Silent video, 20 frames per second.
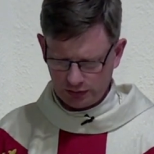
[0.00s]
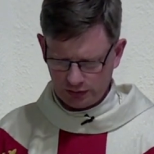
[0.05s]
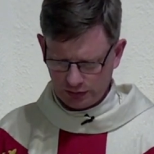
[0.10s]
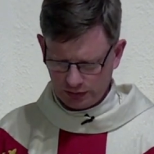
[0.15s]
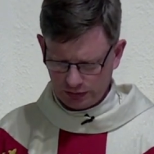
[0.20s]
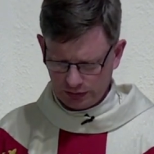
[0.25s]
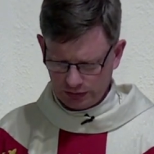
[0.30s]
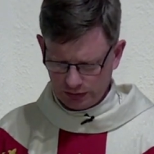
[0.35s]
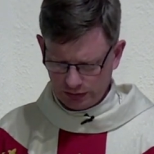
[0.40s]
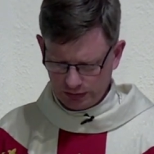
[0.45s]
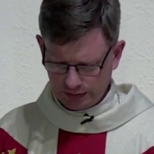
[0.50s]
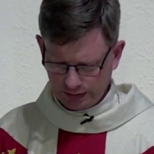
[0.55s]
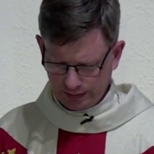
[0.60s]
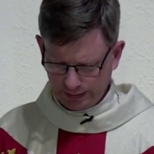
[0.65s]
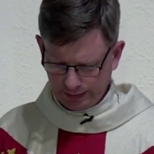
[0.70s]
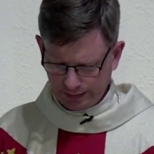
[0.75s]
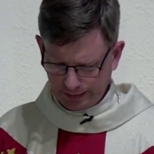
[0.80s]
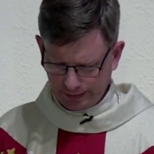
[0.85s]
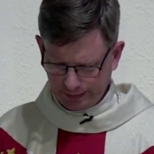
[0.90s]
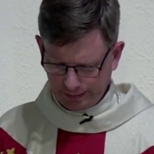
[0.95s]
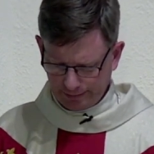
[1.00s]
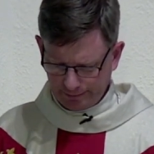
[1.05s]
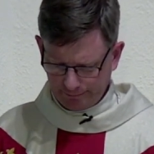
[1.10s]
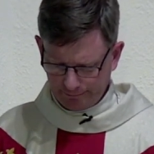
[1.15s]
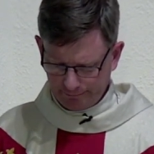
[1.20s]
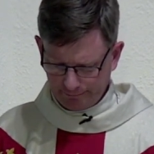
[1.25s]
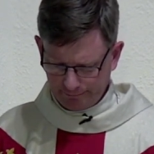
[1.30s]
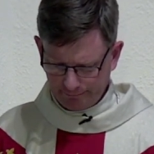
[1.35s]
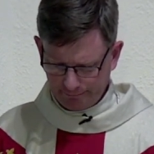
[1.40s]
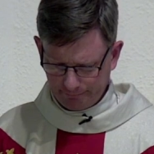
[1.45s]

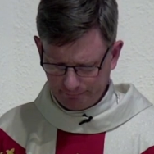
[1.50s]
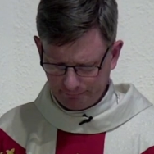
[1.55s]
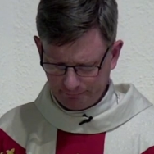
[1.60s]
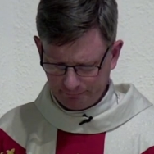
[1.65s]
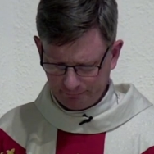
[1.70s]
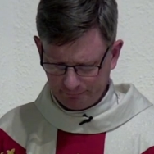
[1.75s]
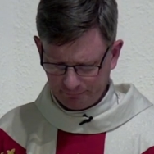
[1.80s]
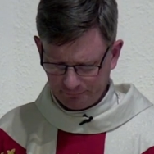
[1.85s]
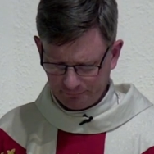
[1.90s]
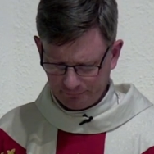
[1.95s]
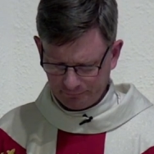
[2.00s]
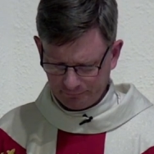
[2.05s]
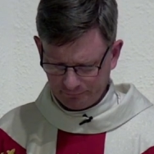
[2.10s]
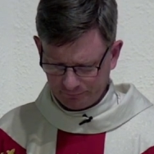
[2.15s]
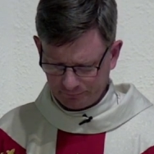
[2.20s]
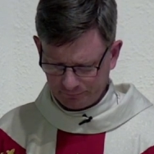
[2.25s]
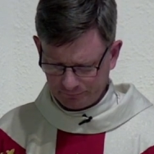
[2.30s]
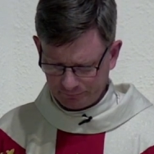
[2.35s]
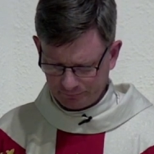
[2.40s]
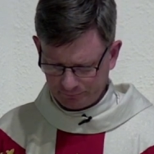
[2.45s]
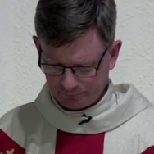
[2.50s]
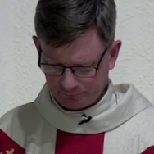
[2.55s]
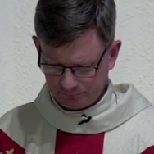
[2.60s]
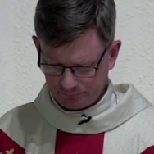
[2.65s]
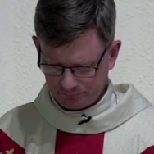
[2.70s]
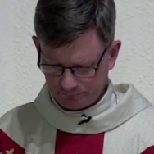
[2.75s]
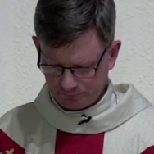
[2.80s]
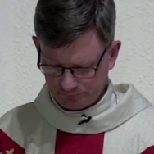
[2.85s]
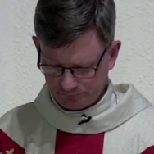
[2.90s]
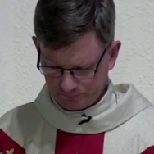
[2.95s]

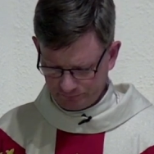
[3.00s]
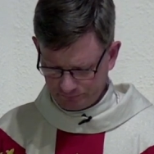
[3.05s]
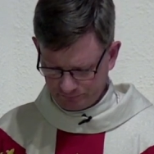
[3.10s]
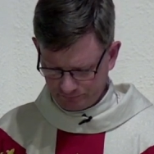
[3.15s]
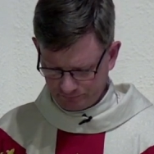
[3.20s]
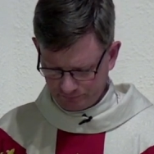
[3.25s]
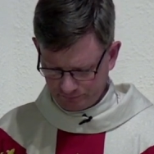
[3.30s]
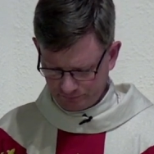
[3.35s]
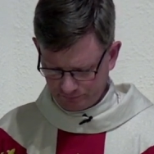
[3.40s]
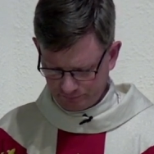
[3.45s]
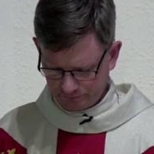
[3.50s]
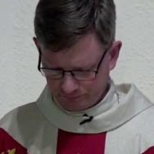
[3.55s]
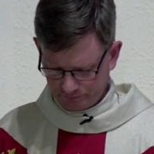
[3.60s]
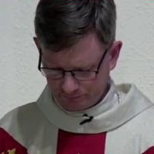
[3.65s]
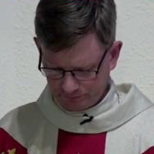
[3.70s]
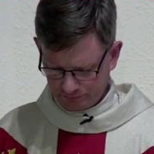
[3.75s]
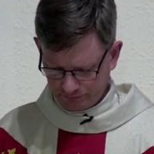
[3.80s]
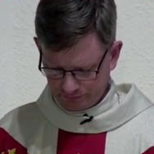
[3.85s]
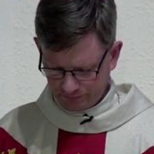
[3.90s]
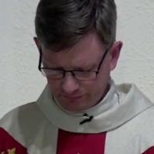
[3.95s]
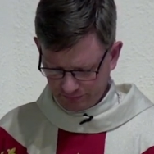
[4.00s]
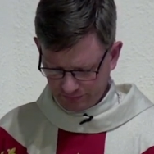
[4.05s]
(silence)